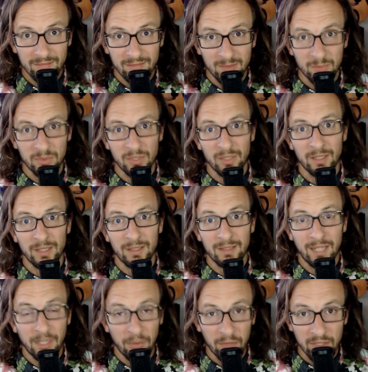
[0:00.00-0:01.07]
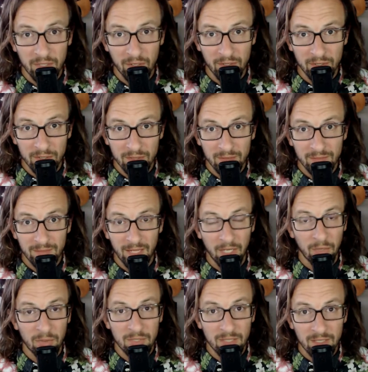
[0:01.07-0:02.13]
I'm sorry. I know that's harsh. I know
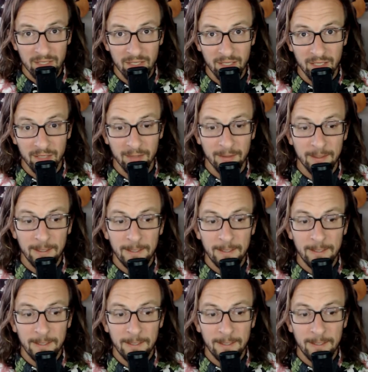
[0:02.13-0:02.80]
it sucks to hear,